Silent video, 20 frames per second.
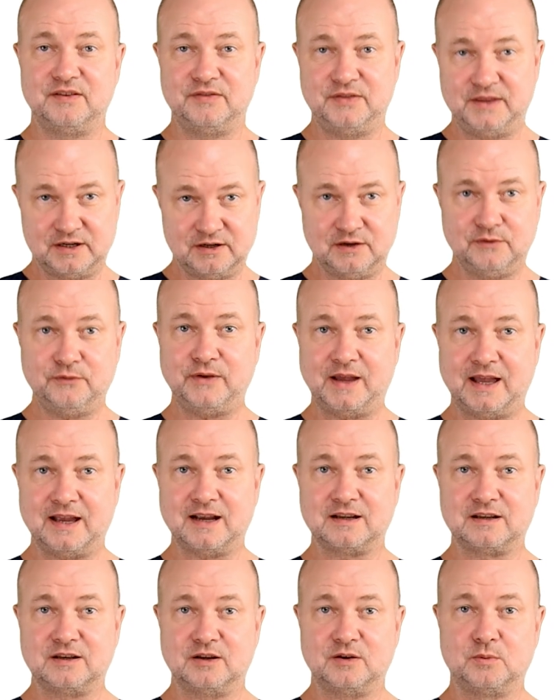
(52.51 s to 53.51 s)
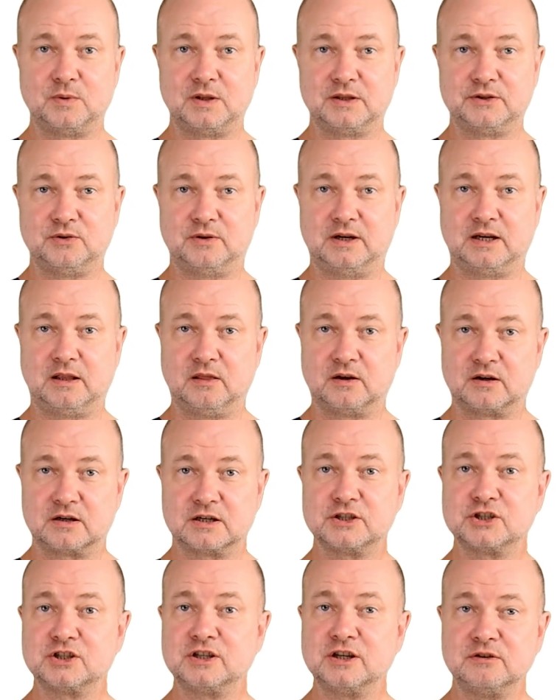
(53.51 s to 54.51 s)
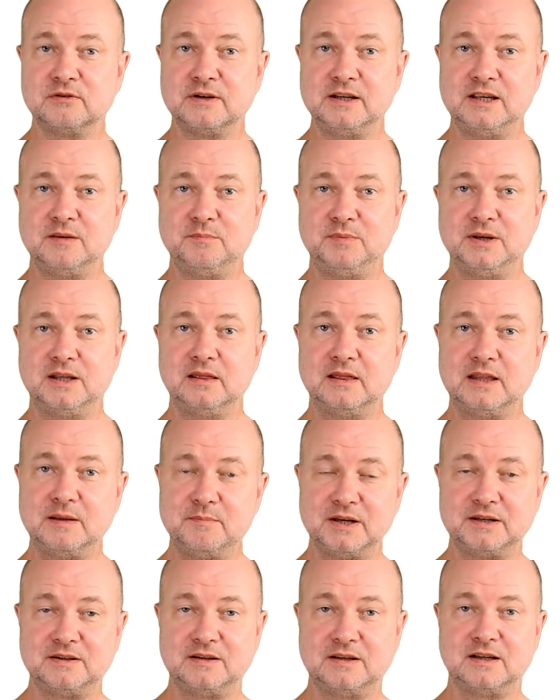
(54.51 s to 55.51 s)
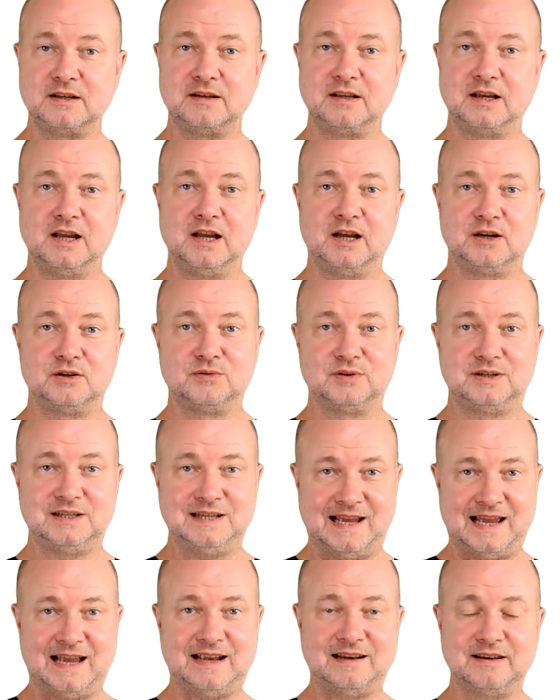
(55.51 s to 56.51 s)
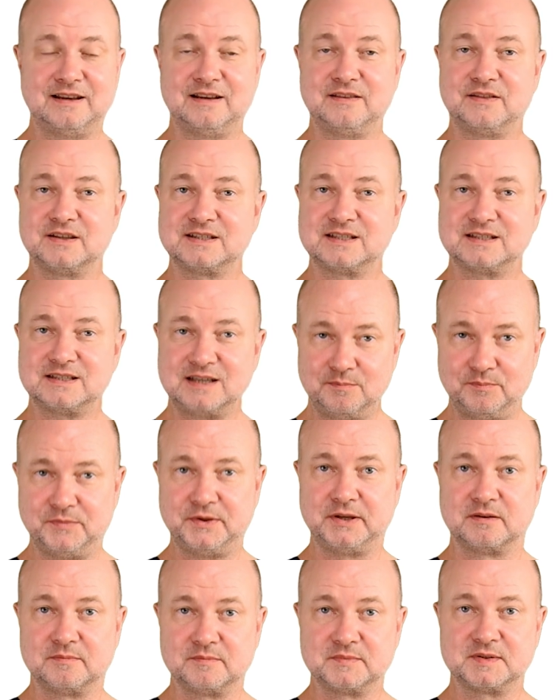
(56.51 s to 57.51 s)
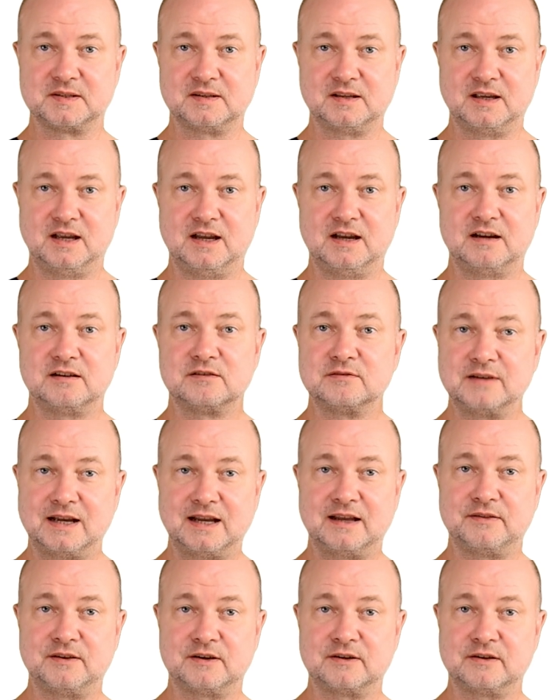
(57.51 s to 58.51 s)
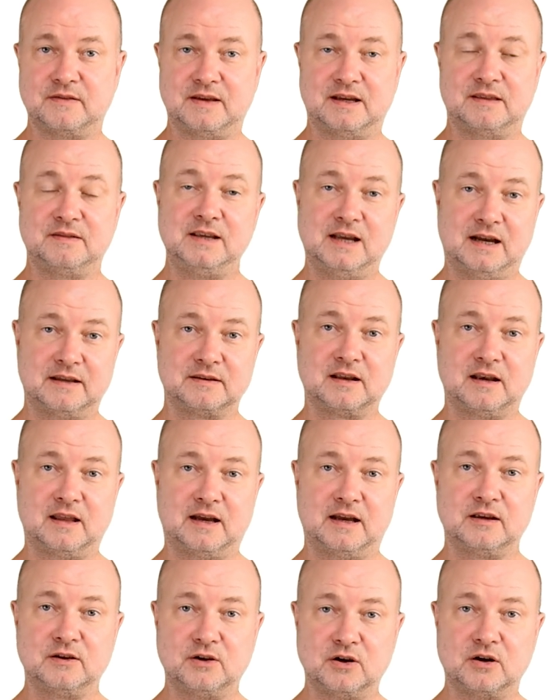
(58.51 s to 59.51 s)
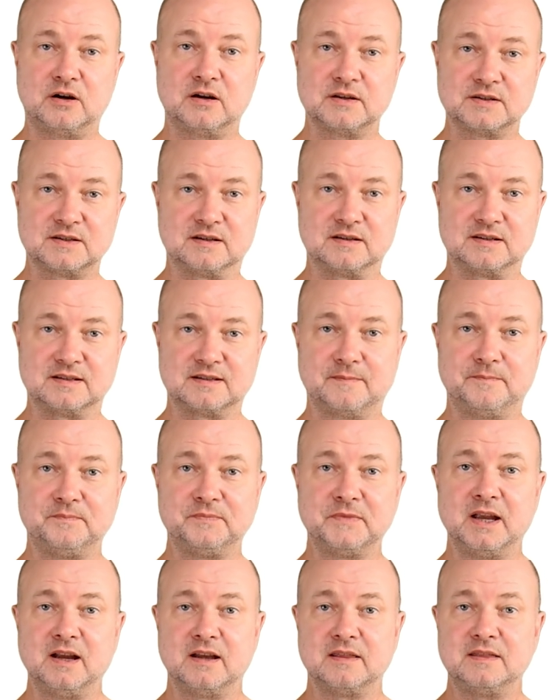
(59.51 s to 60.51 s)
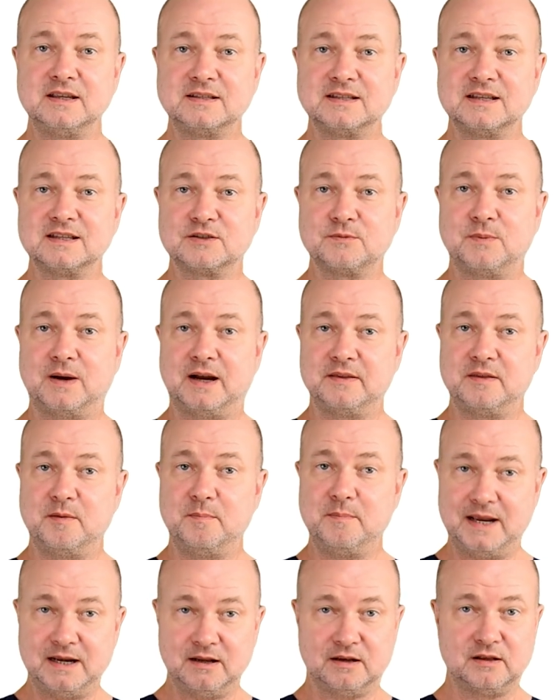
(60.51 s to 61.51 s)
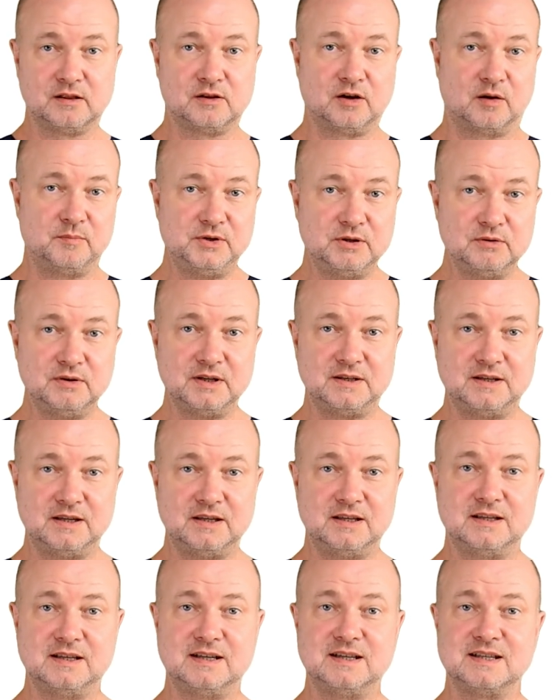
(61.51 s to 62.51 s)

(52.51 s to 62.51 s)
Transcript: their effect will to a large degree be limited to tackling the symptoms rather than the underlying causes. This is why the medical community